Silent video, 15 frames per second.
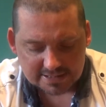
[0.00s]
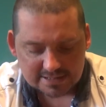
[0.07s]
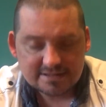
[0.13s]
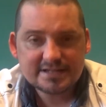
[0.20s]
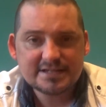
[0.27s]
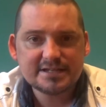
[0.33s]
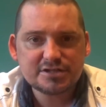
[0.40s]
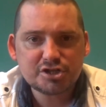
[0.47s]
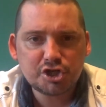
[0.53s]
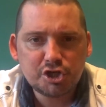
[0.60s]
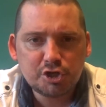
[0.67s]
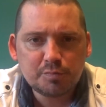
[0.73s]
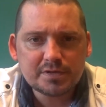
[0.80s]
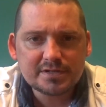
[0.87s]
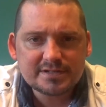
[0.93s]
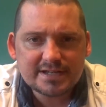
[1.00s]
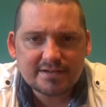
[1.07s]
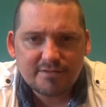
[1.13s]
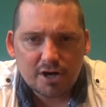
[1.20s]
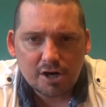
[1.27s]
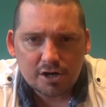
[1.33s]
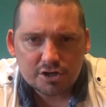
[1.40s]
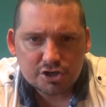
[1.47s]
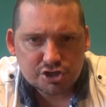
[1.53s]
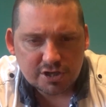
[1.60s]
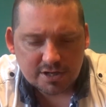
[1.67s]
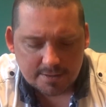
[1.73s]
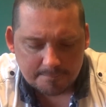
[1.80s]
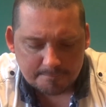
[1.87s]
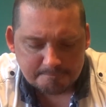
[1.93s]
This is Cuban
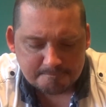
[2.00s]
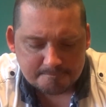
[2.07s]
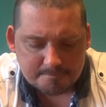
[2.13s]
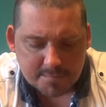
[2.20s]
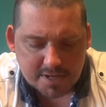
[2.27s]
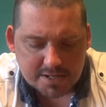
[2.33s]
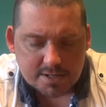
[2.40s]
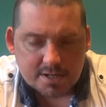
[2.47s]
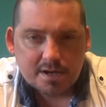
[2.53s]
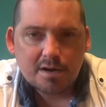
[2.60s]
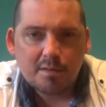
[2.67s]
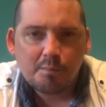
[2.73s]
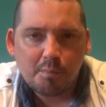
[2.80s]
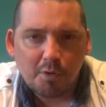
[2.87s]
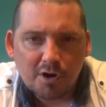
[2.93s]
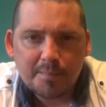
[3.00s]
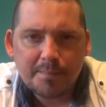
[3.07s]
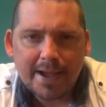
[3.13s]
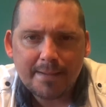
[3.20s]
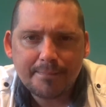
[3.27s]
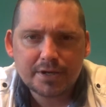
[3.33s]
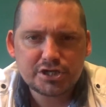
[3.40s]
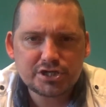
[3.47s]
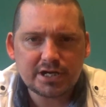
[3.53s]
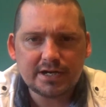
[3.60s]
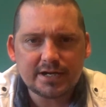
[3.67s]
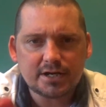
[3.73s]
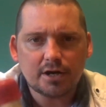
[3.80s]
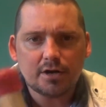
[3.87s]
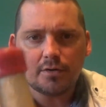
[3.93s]
Srirach by Pepper
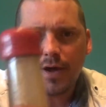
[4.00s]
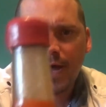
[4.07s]
Jellico.